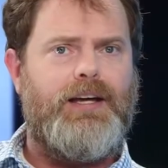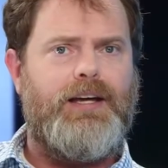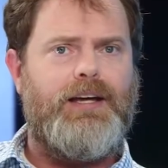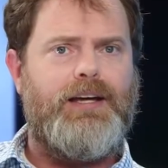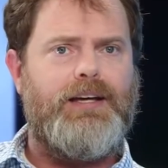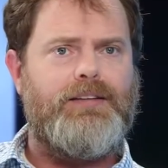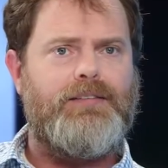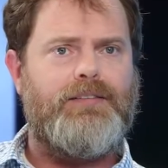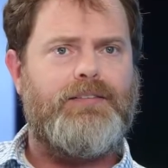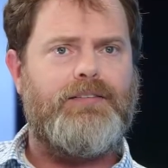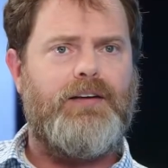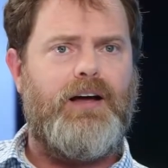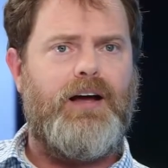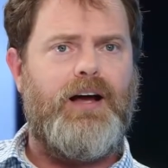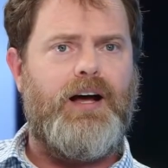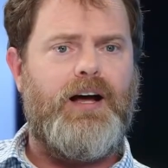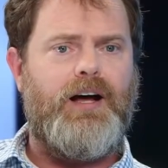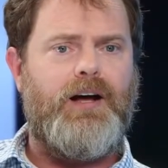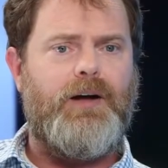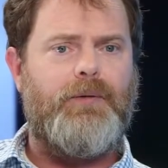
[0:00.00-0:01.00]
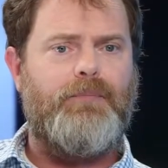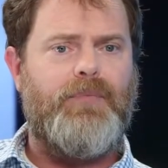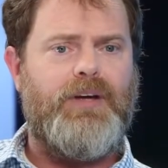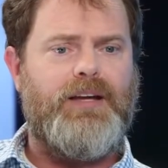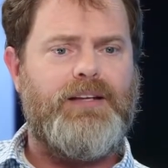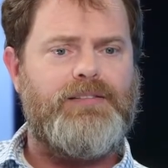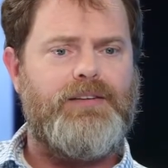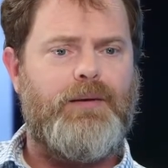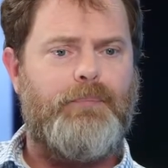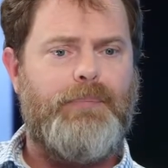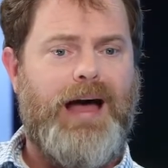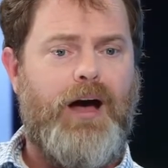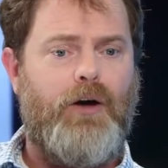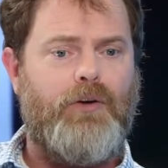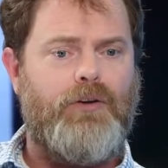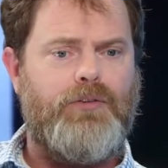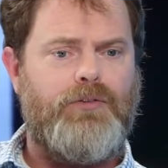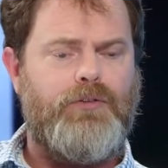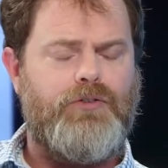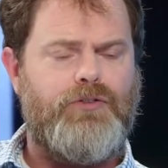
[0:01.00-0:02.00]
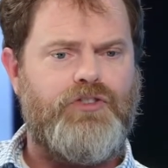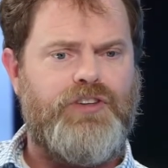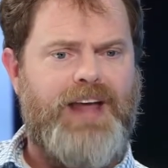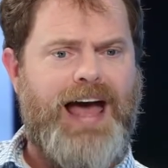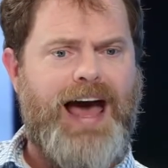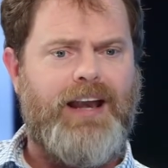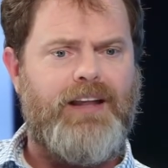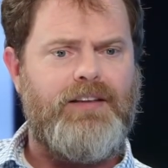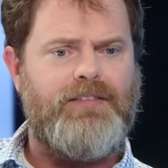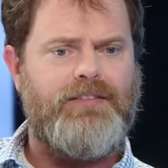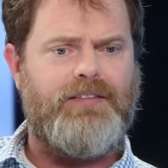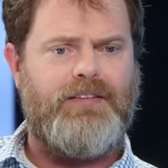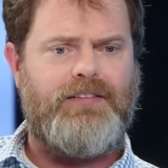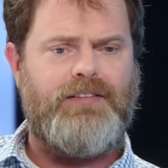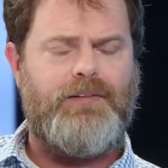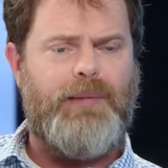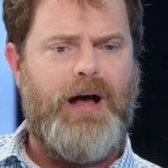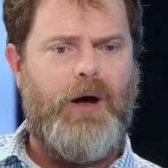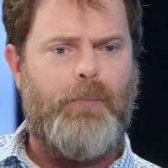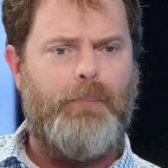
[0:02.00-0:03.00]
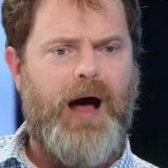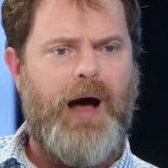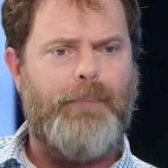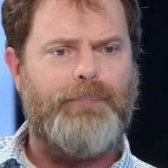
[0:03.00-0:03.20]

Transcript: it's uh, it's about status, it's about